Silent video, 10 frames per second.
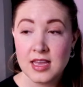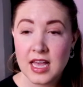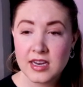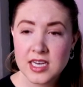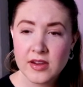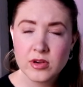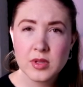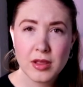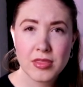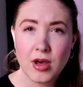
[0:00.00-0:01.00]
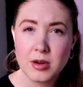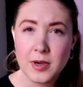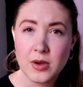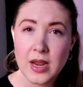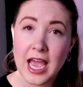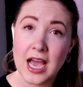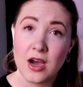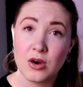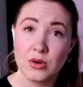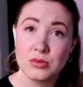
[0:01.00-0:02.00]
And I never really thought about
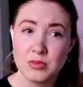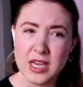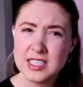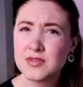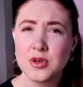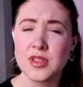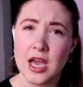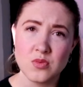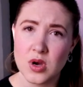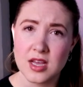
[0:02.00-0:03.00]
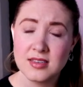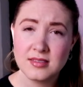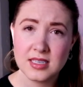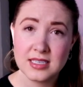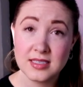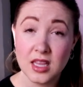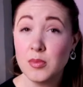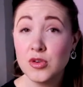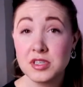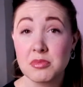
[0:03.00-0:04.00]
how wasteful that was until I
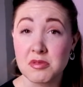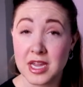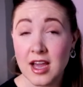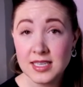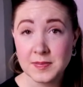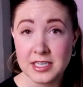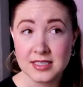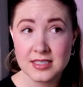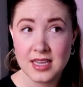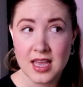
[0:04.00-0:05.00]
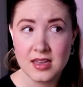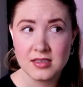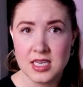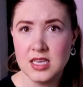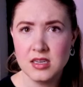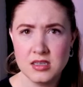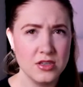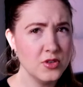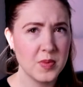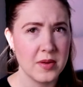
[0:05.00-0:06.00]
moved in with my husband, and he didn't
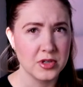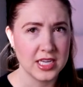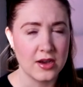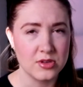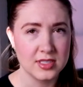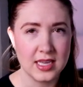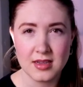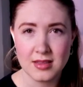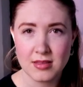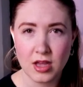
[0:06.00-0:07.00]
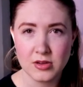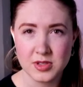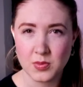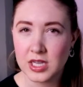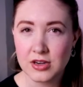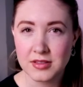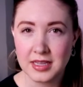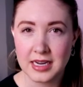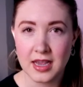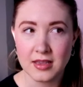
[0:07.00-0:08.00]
use paper towels, and he thought it was weird
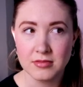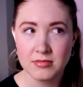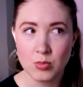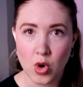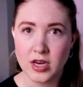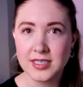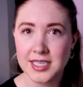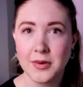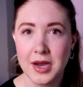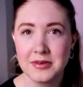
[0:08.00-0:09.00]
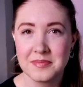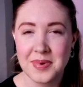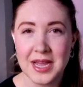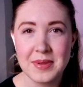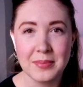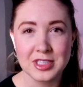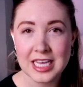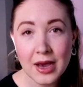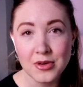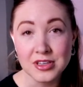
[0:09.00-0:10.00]
that I wanted to go out and buy a paper
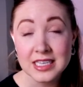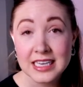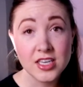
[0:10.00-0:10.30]
towel.